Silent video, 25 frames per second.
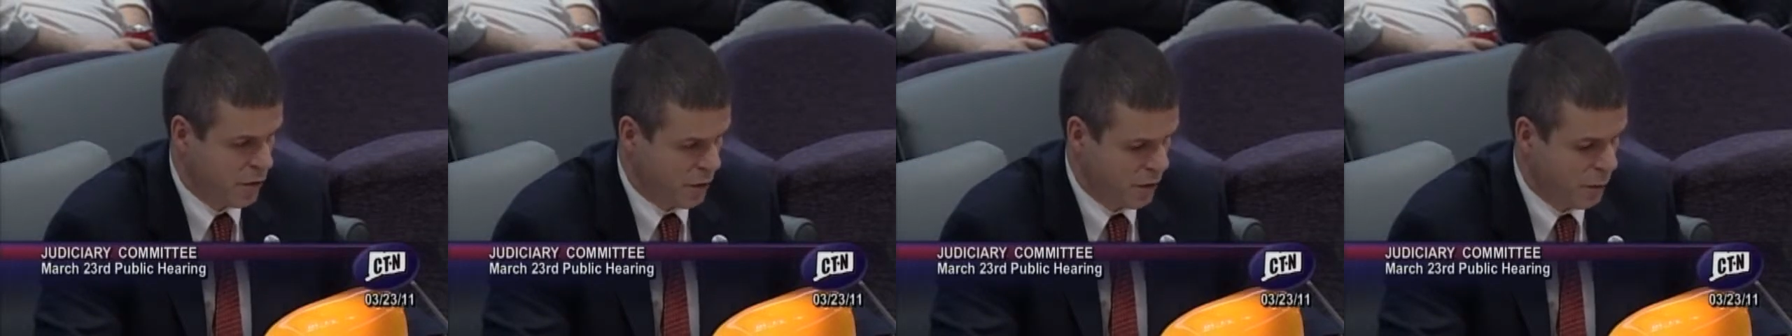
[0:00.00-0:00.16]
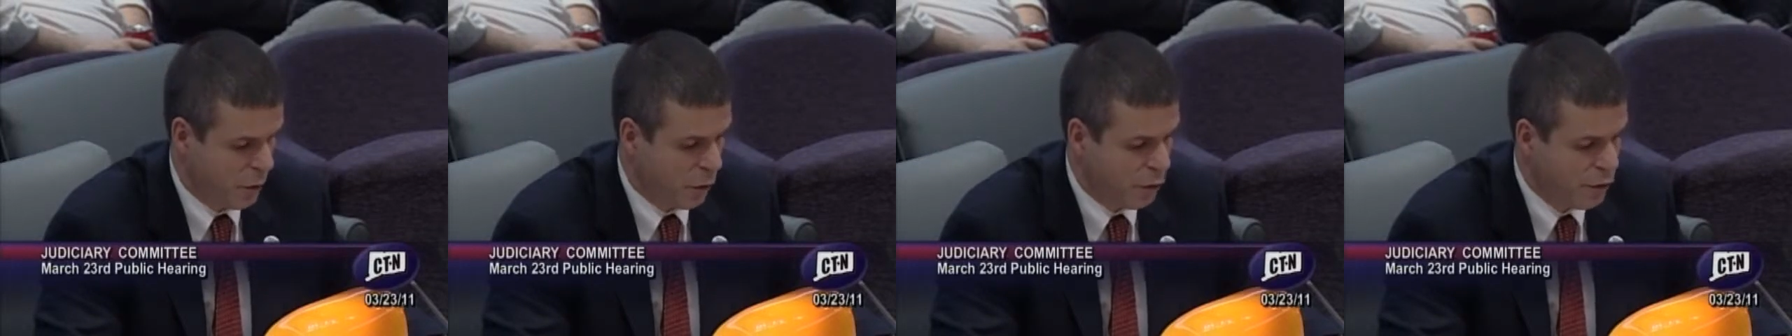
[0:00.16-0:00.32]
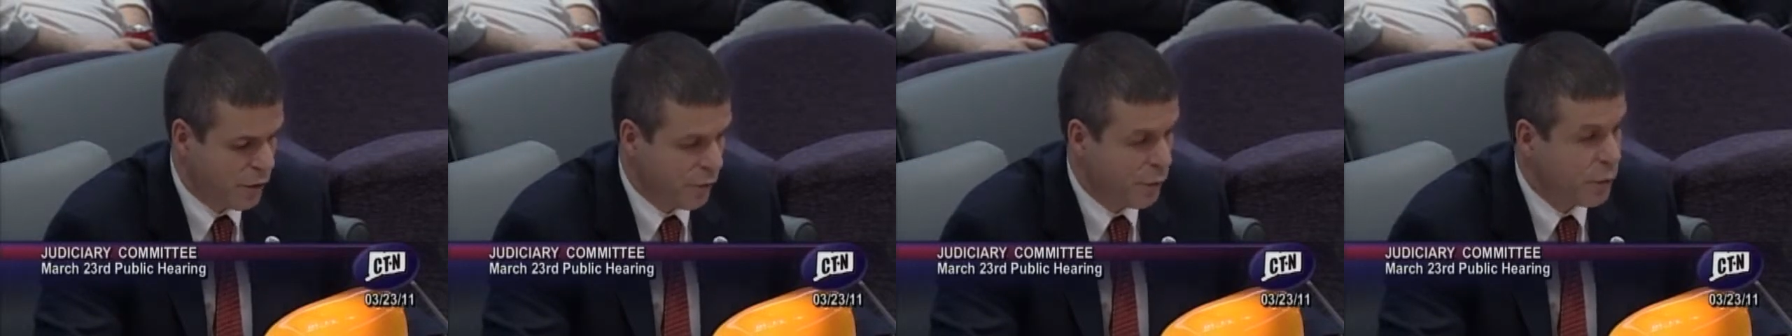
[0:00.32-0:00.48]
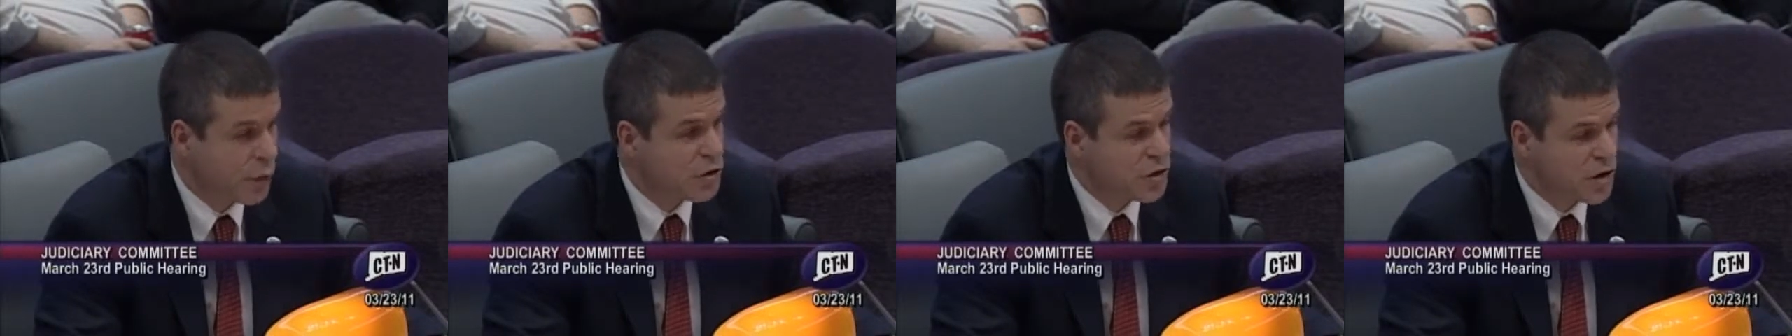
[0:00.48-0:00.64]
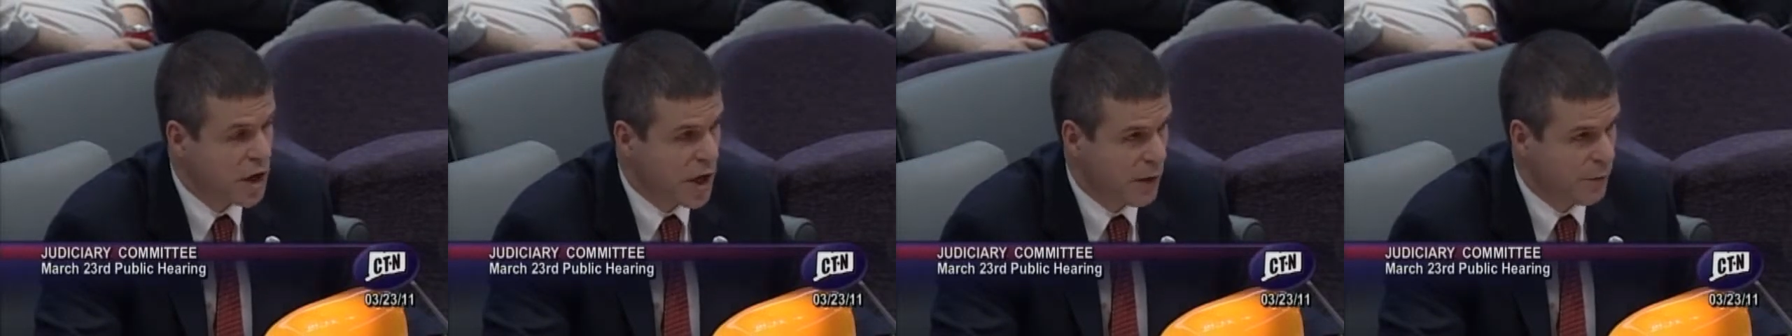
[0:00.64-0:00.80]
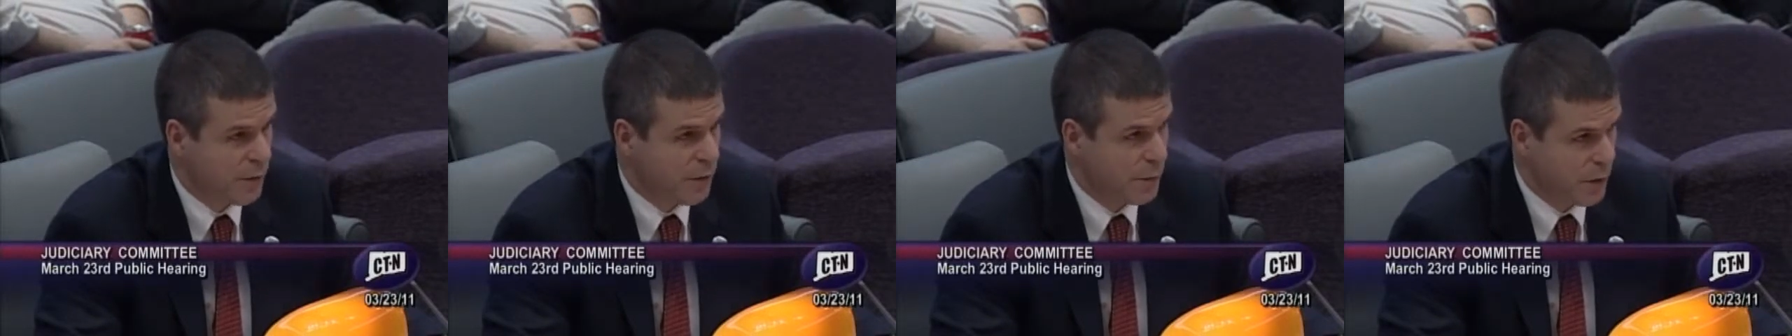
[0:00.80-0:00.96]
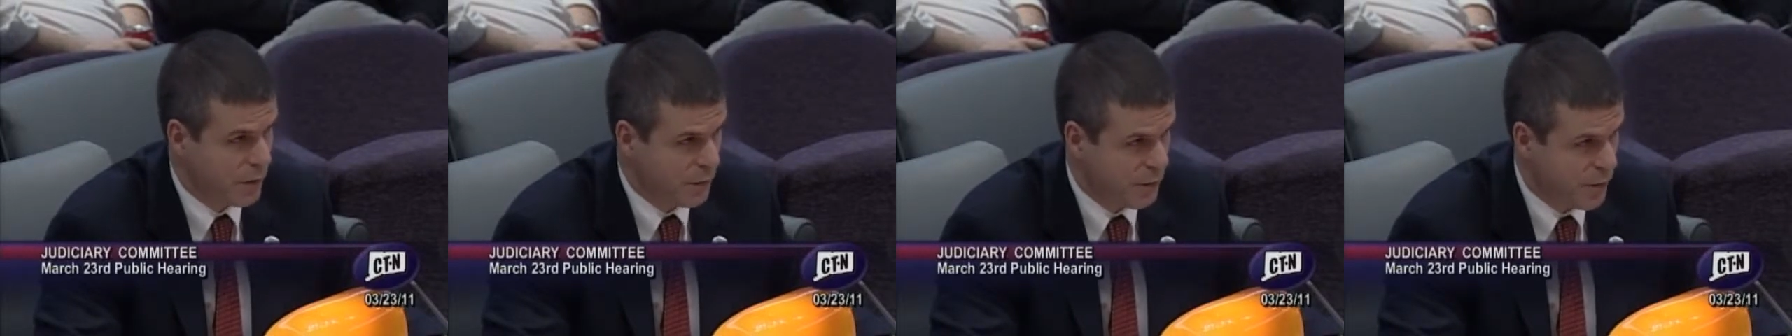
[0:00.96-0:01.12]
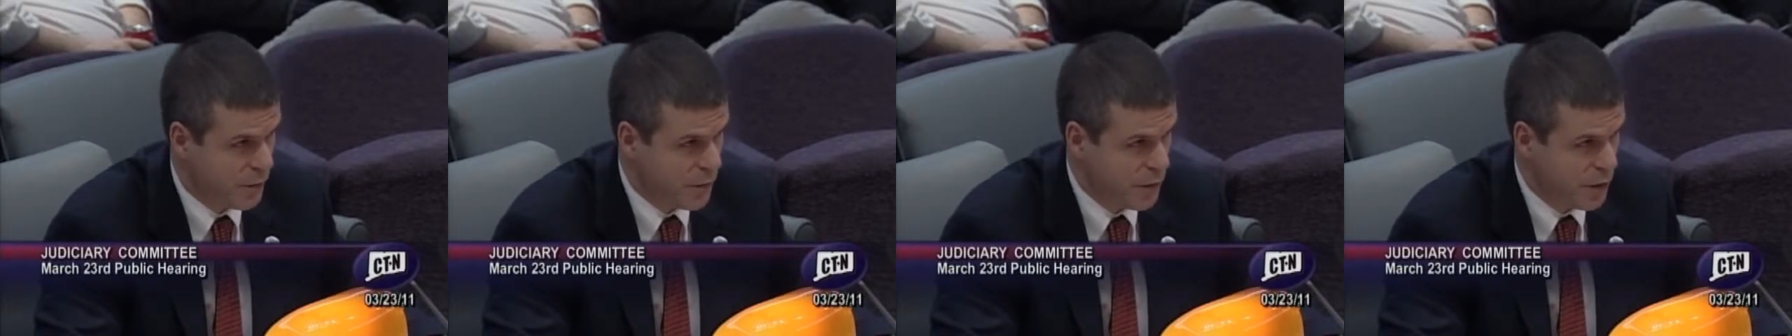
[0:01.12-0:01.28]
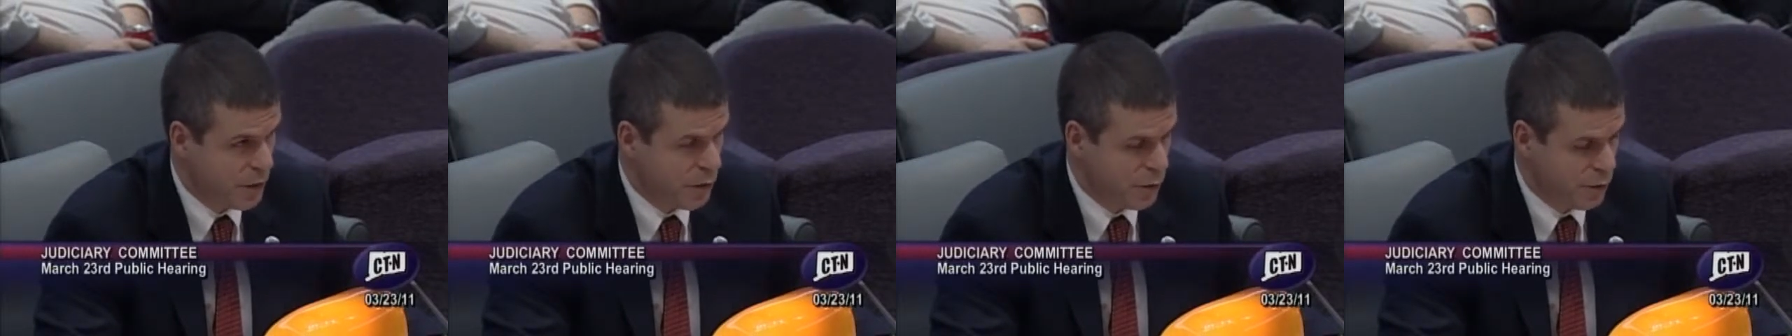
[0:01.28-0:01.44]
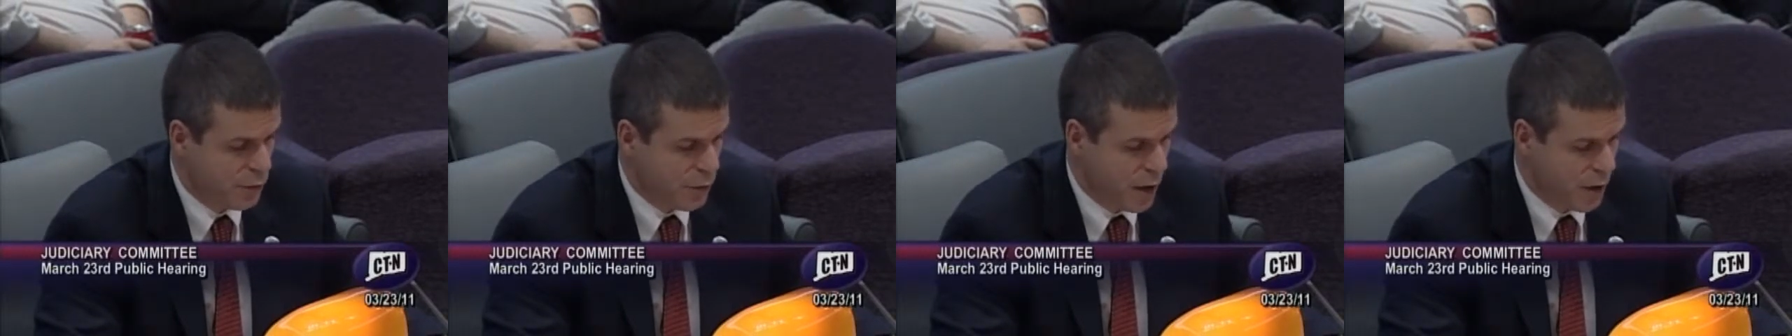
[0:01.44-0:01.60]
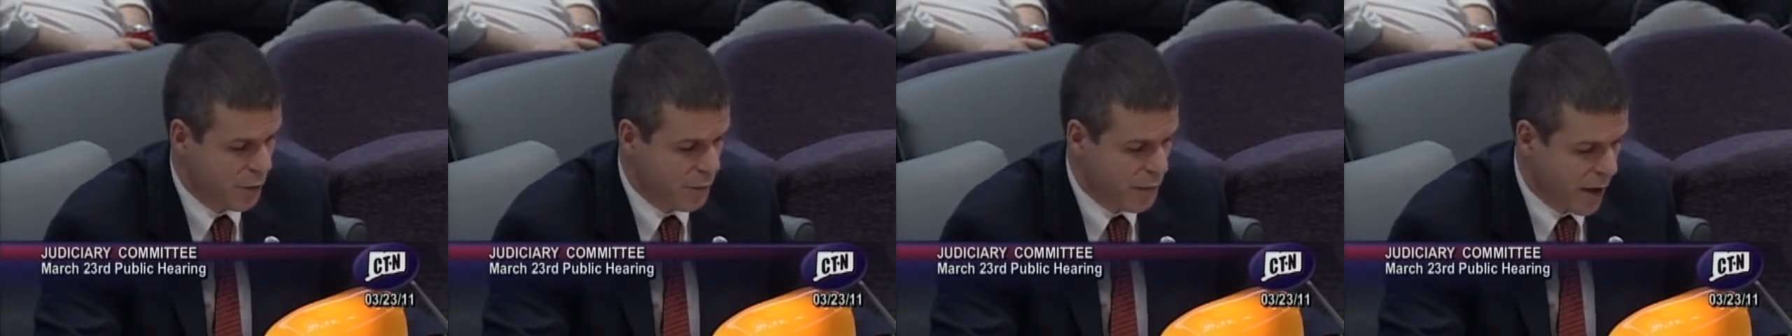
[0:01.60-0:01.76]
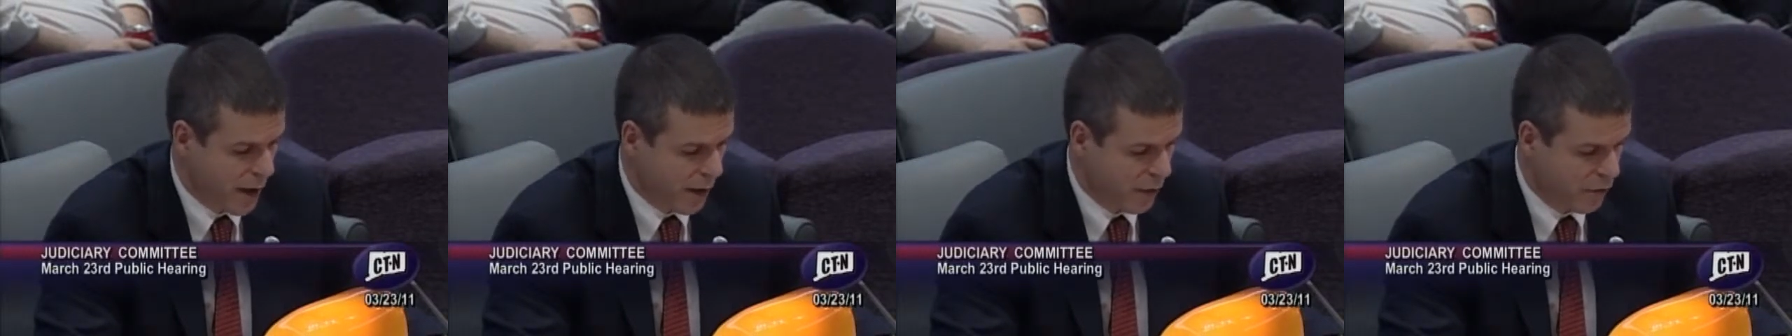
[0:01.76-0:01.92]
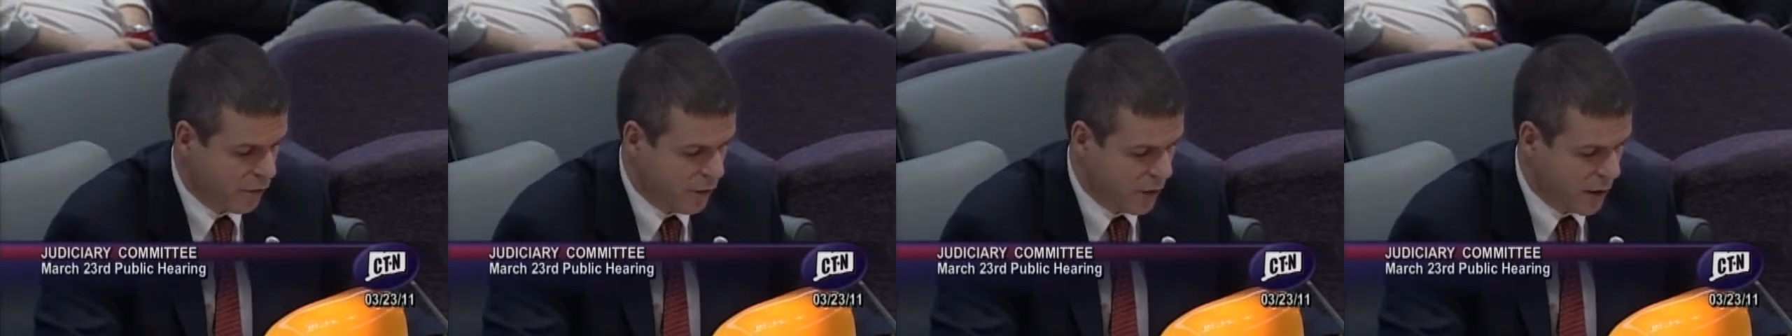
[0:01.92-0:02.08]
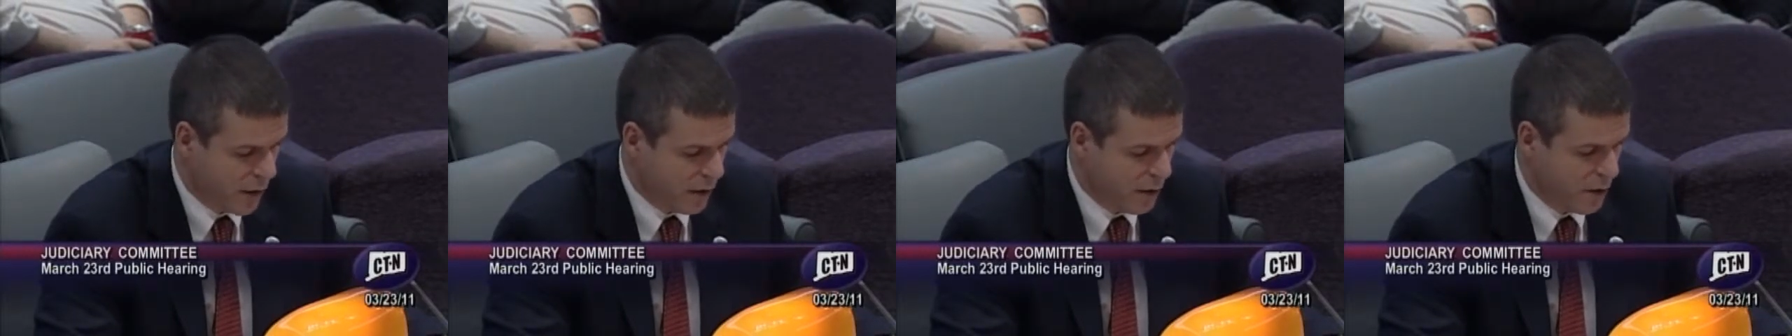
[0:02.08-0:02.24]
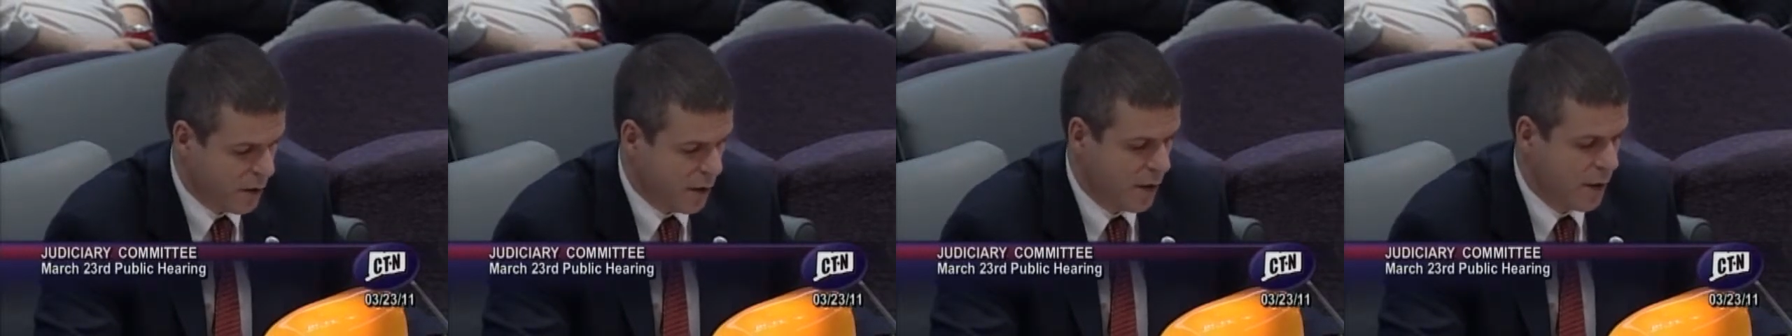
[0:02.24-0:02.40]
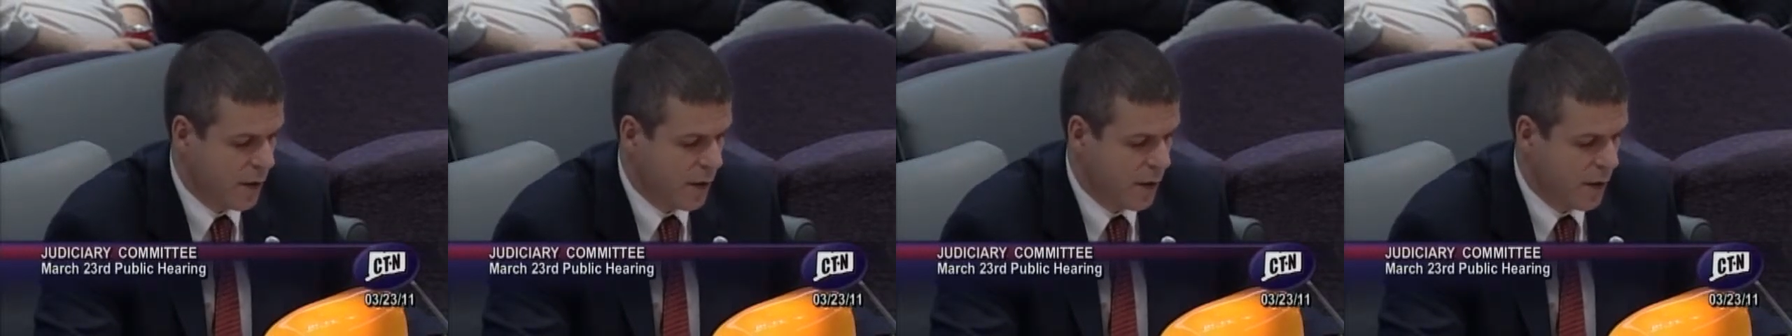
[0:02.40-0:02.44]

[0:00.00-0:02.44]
most of which came from the 52-round magazine.